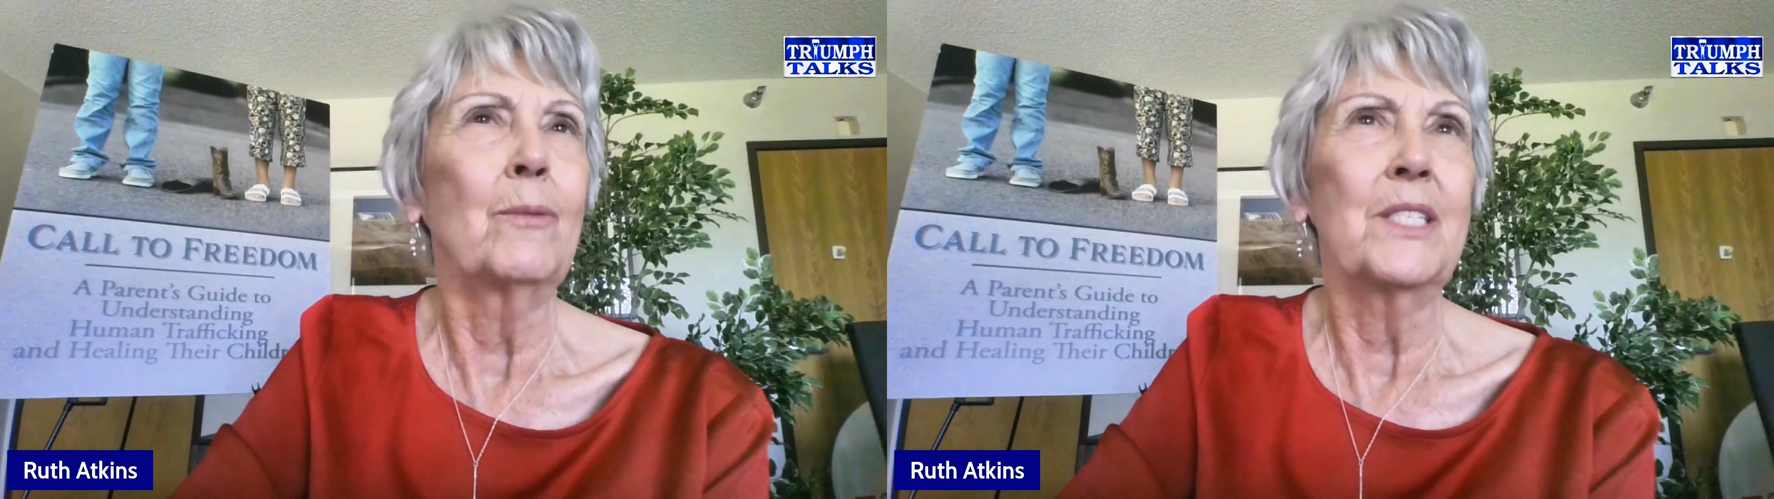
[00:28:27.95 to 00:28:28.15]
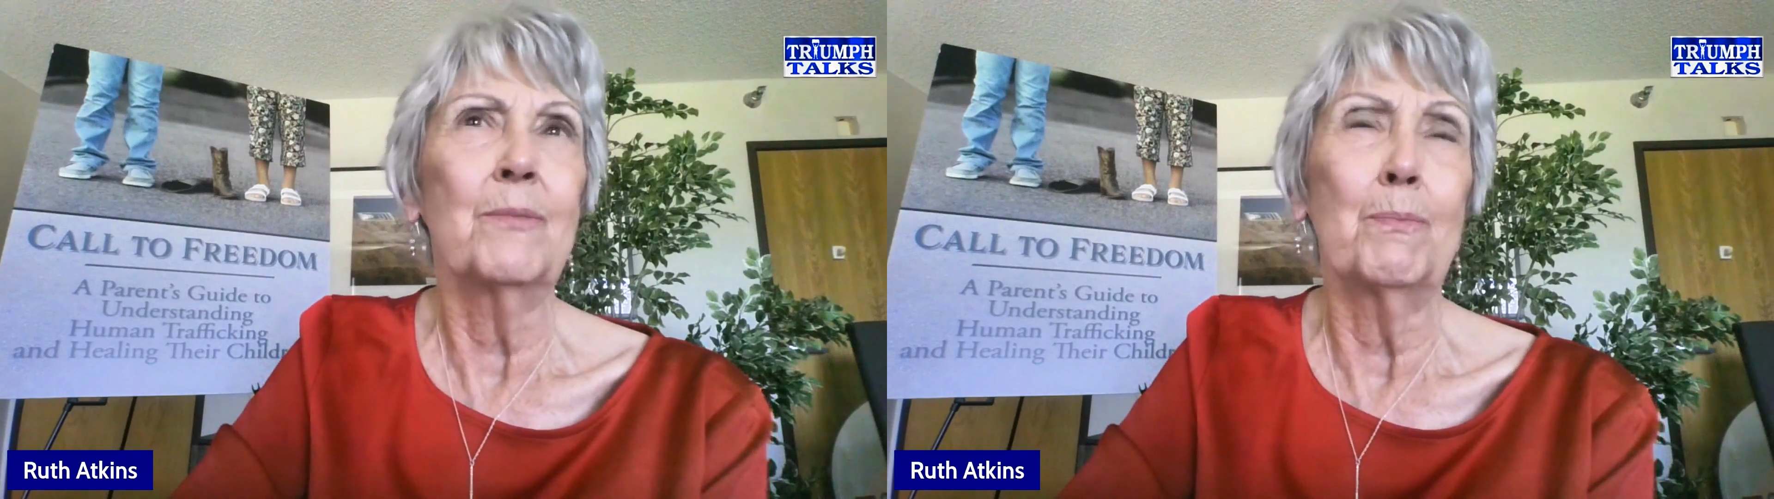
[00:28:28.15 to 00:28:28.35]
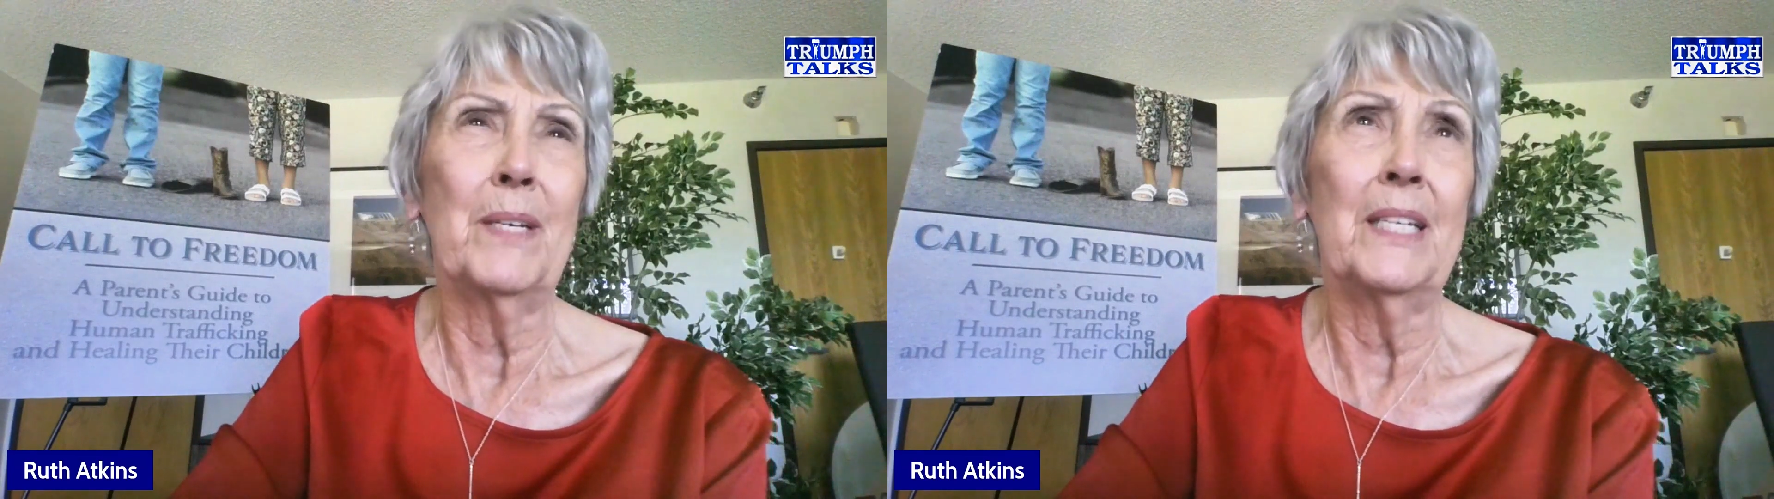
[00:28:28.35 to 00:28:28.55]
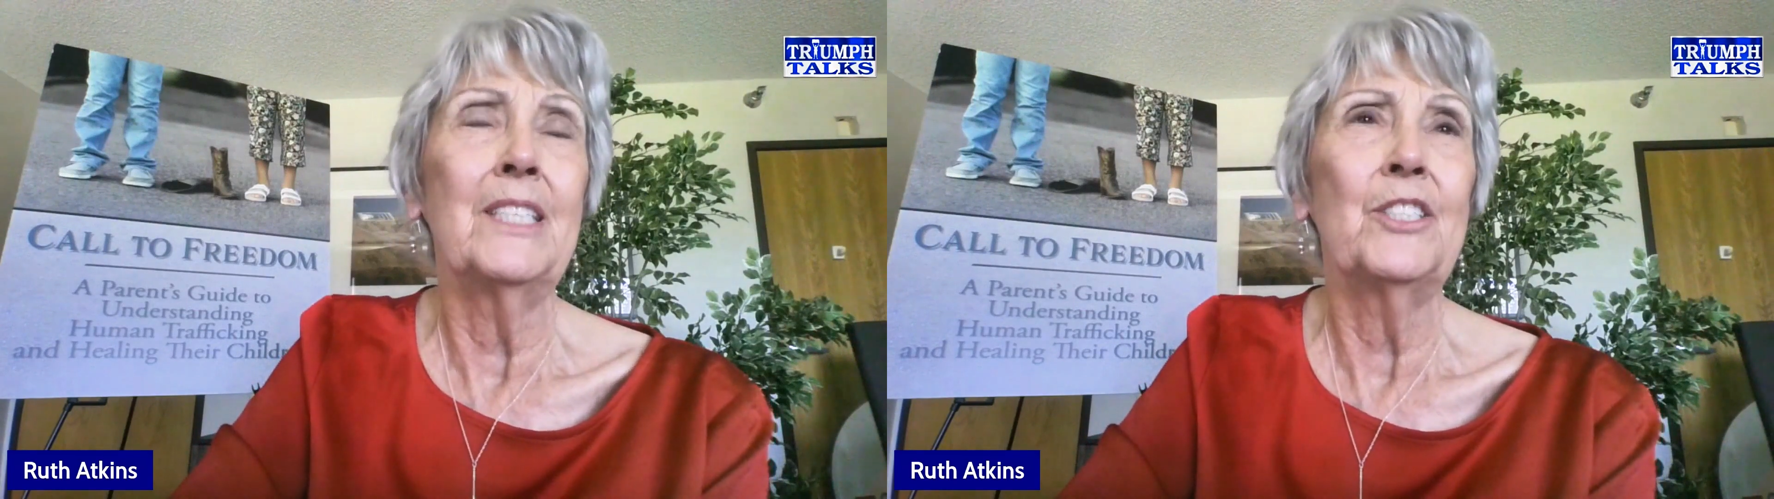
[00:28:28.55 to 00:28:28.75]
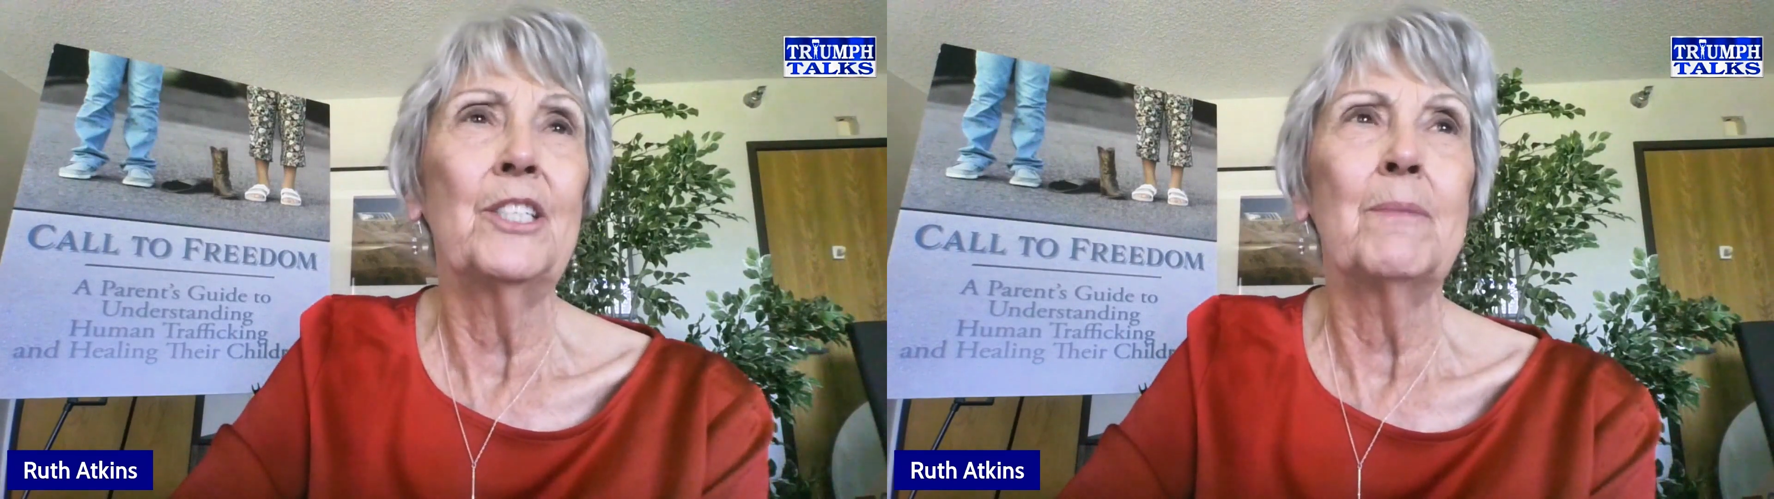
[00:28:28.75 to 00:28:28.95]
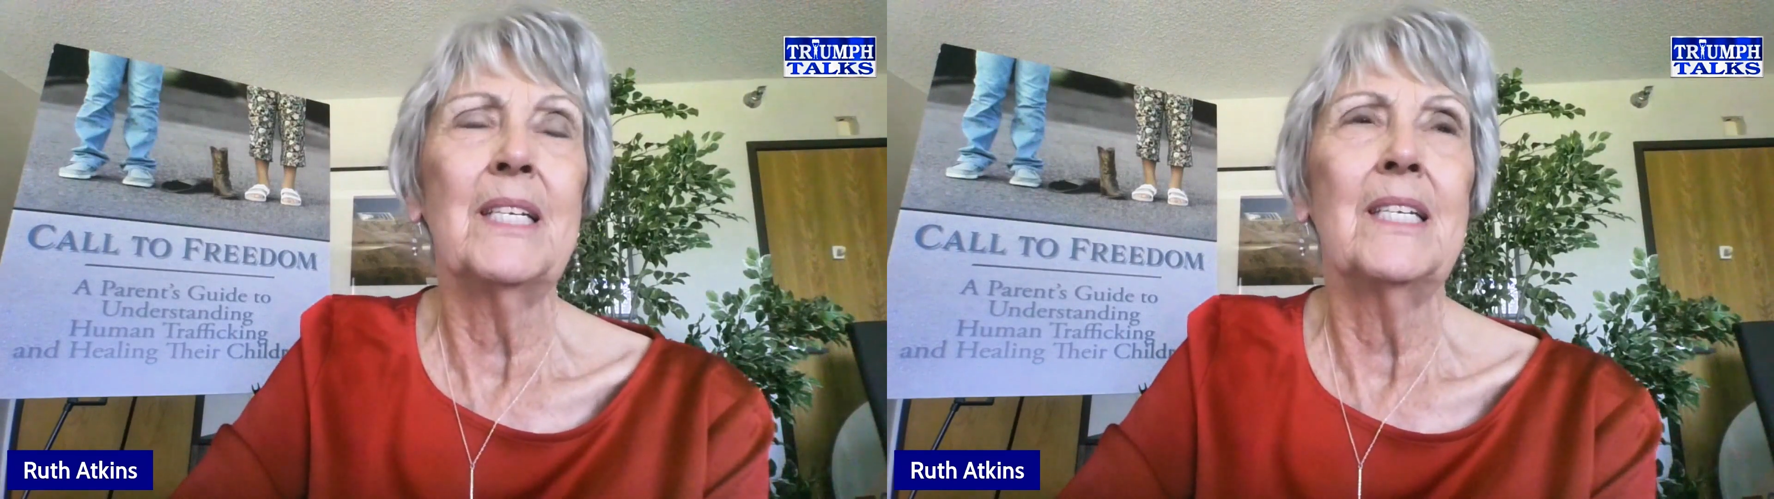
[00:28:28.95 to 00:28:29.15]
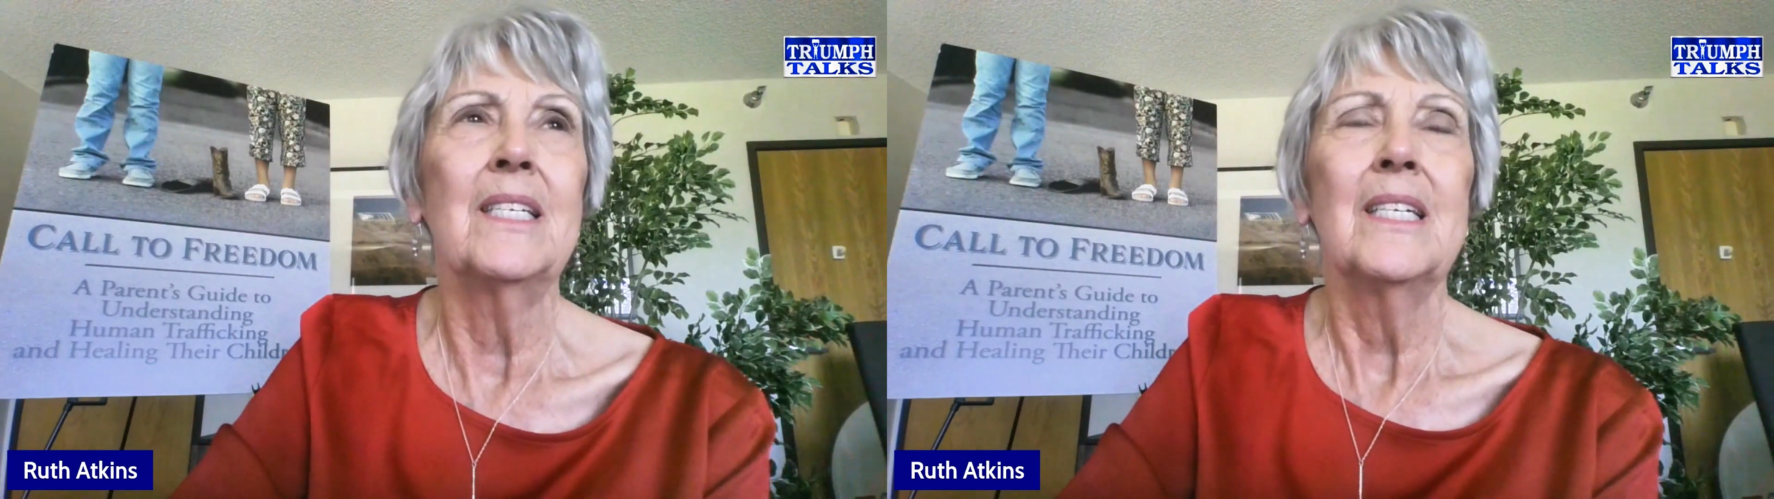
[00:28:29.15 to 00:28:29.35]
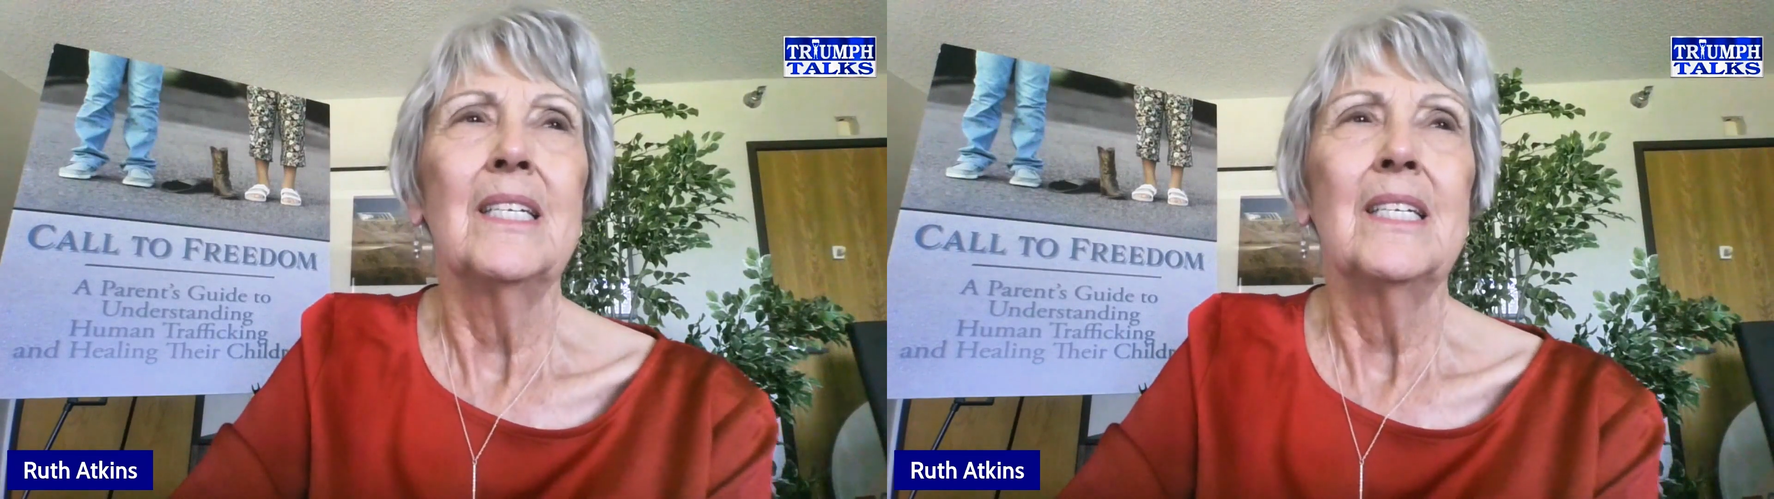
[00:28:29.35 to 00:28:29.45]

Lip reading: was speaking to me.